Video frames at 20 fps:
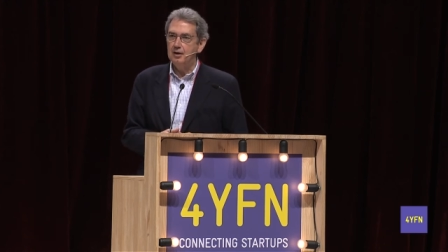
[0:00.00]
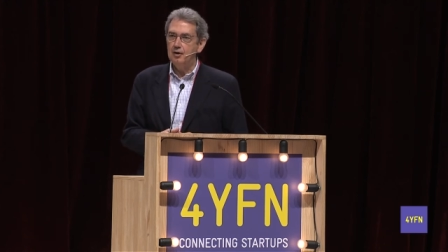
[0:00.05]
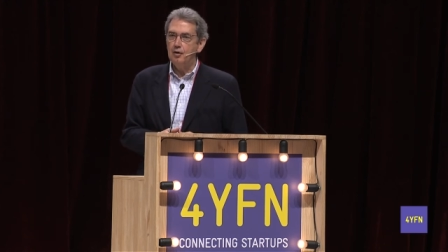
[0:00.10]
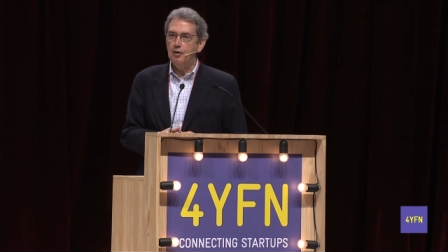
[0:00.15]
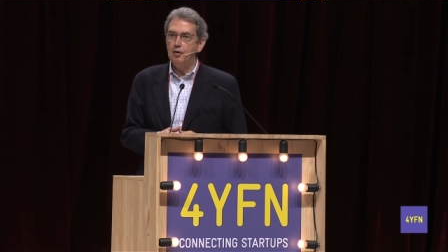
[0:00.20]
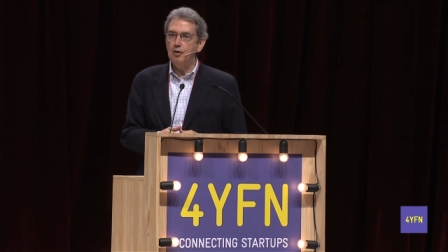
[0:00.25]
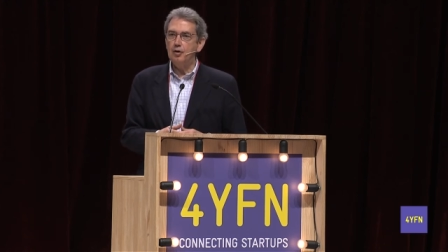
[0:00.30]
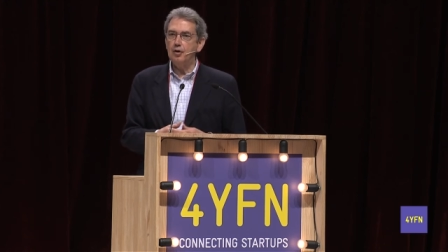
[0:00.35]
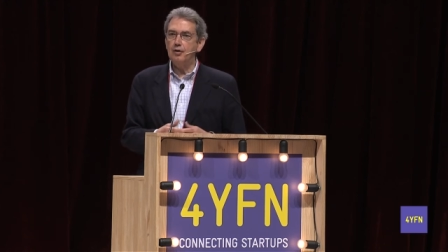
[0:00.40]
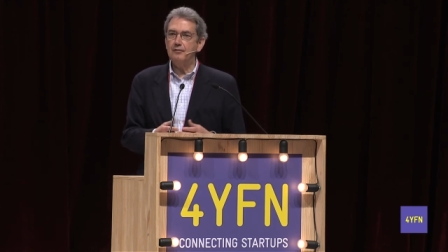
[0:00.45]

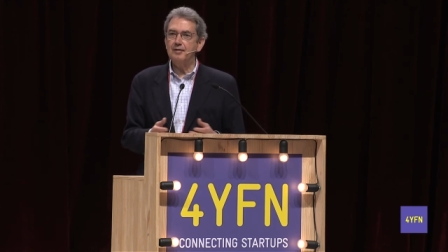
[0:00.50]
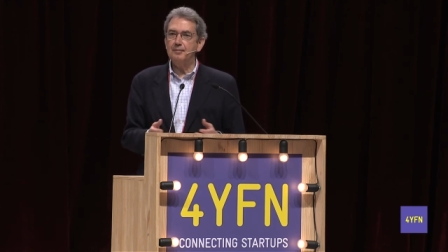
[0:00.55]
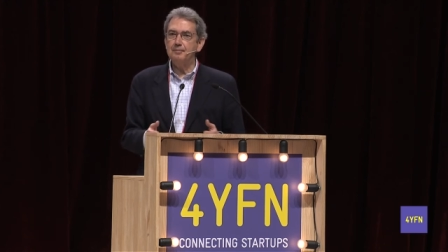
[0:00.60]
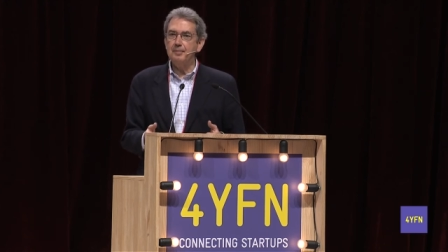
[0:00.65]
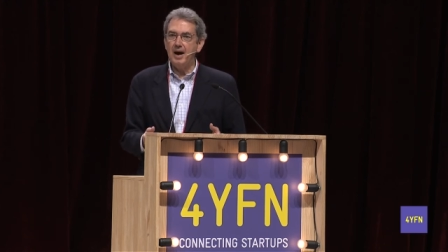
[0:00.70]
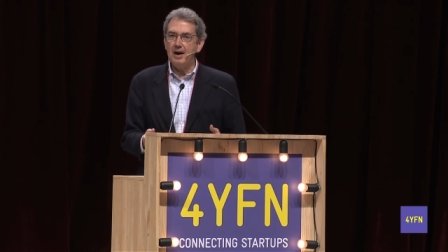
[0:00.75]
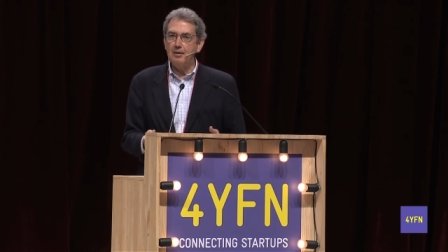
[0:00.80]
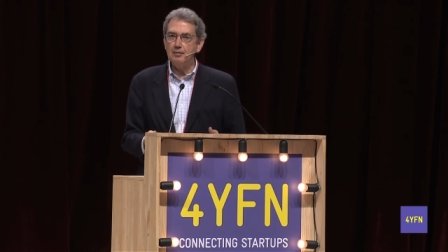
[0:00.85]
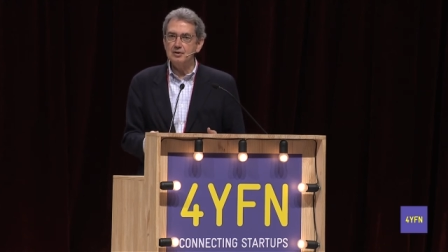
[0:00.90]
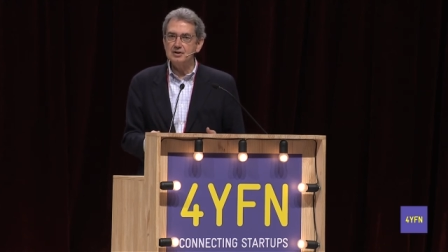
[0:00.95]
or of a
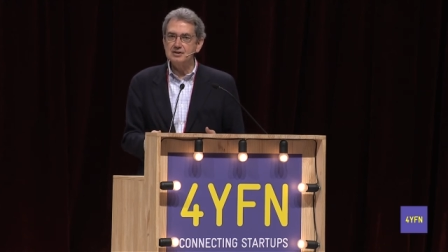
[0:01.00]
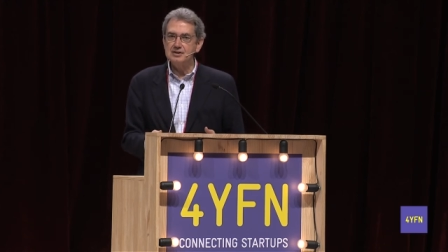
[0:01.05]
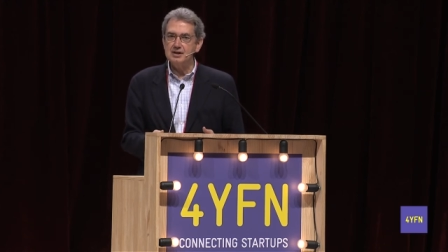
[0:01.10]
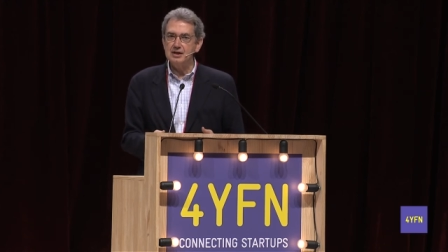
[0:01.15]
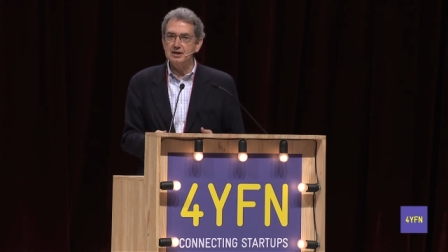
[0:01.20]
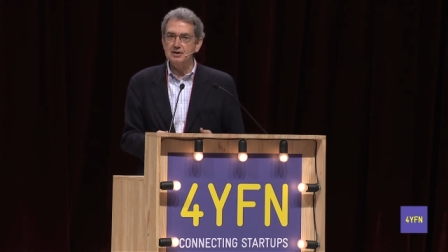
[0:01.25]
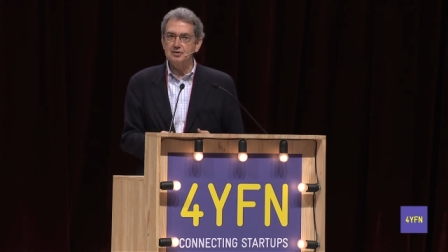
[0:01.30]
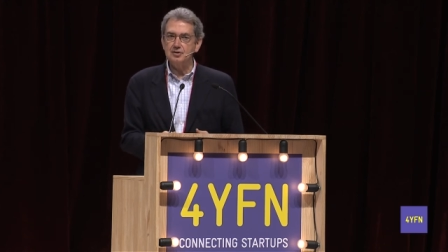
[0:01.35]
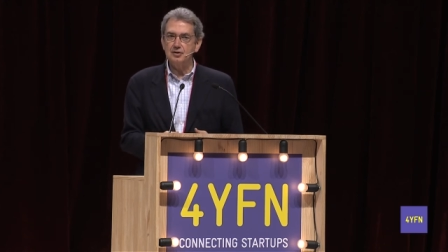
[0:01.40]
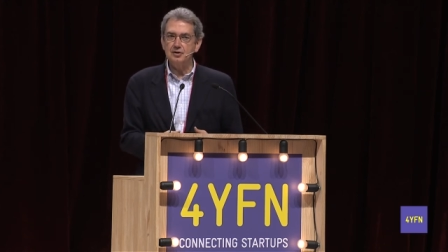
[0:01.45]
power
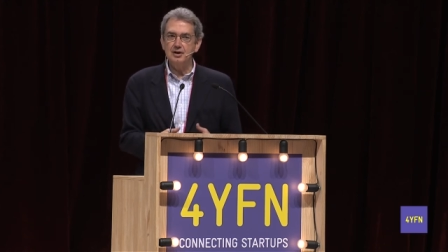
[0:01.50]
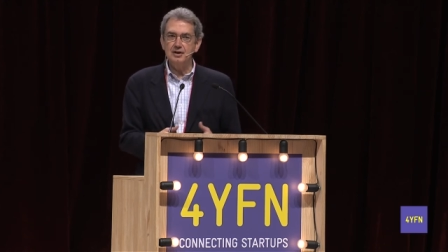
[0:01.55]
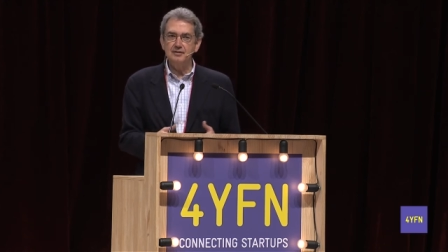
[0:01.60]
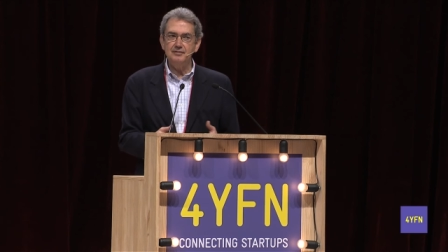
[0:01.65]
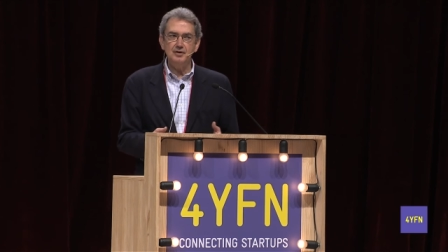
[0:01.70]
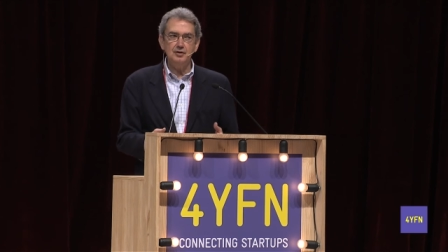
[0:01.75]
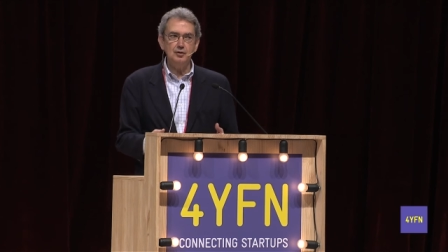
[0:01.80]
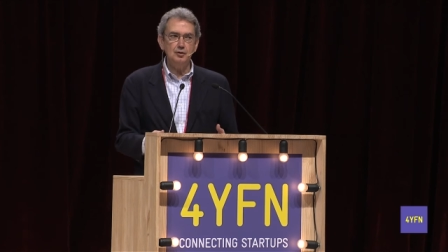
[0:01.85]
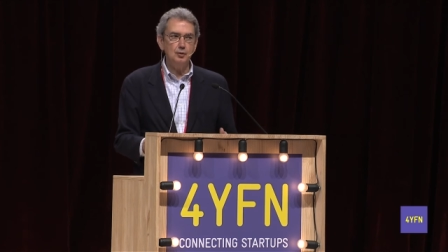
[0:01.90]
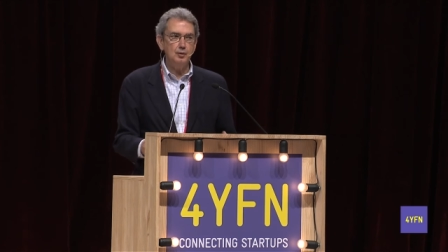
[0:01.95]
station,
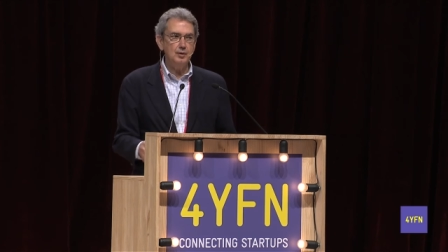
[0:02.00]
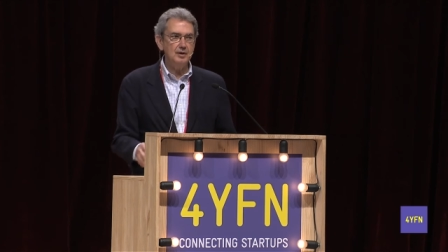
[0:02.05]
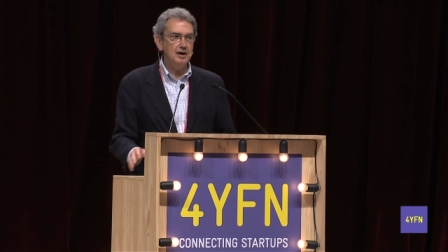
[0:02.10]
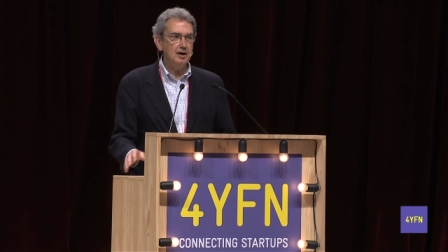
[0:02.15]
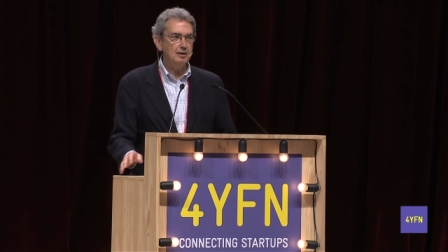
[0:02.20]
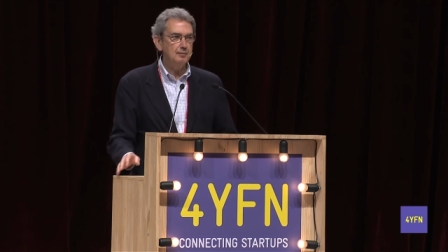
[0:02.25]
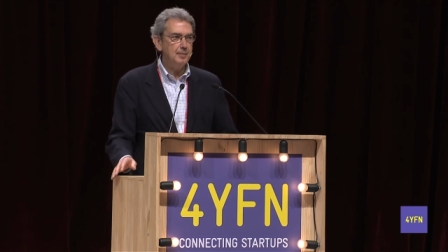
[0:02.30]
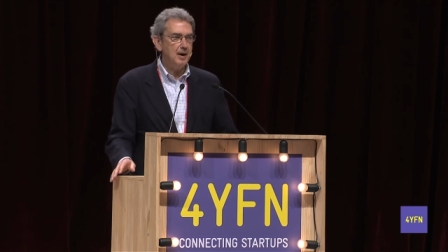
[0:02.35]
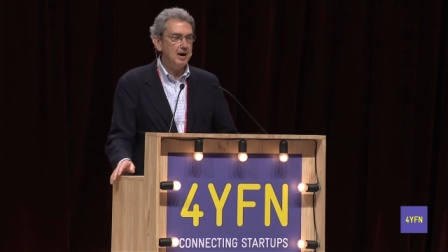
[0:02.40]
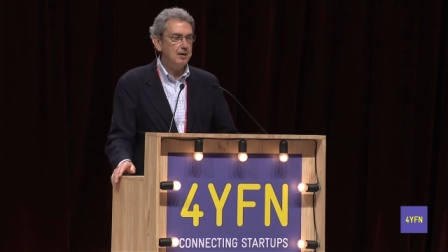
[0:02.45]
leaving you
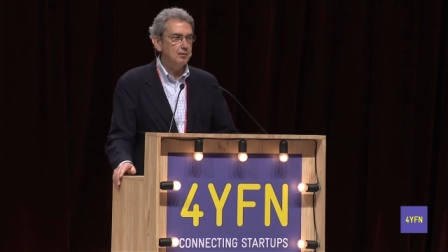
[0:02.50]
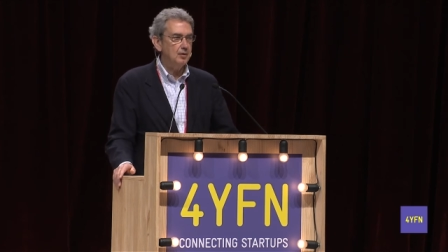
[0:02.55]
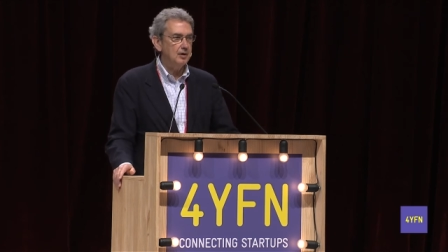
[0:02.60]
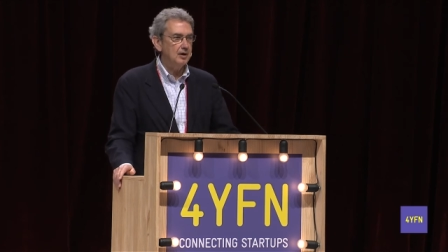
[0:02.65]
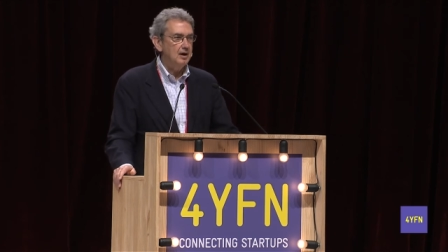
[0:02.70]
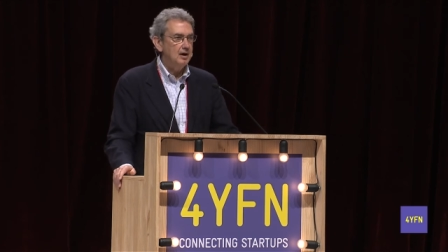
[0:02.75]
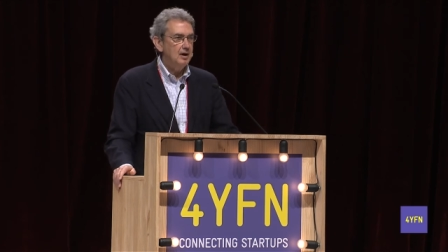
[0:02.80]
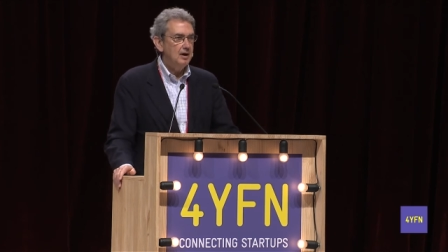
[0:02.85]
without power?